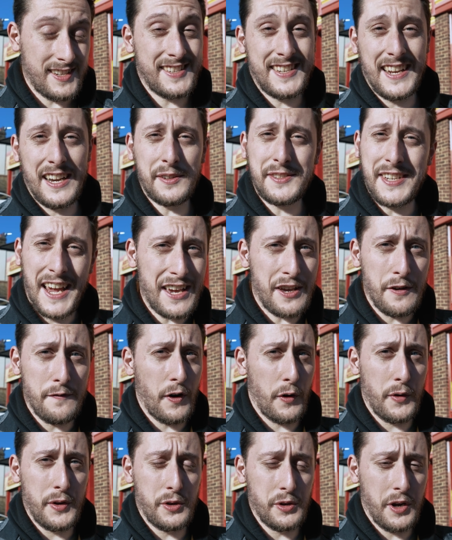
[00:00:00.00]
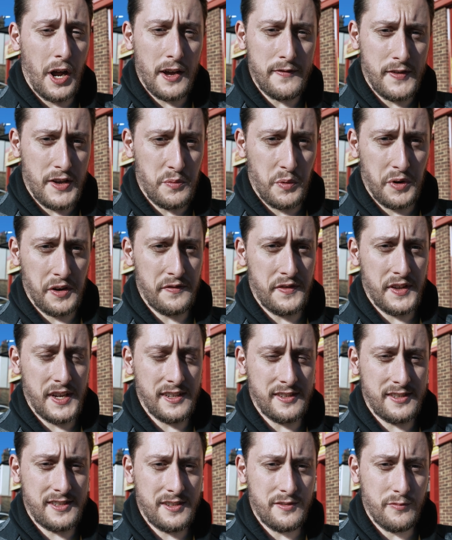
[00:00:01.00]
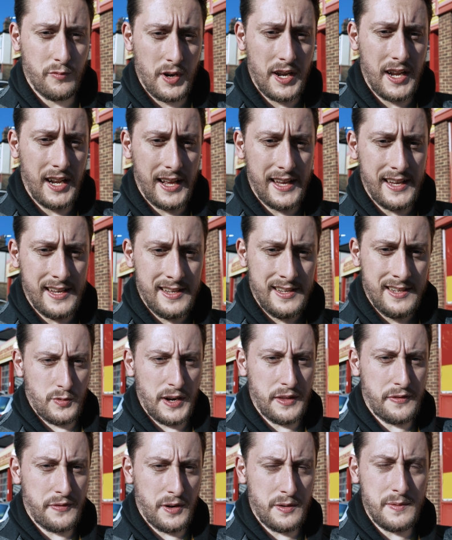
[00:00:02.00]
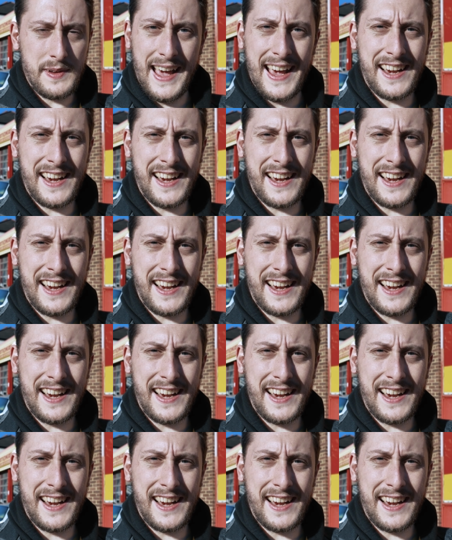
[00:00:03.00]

As I said, I'll take a very good IV one of these, really. Great throw?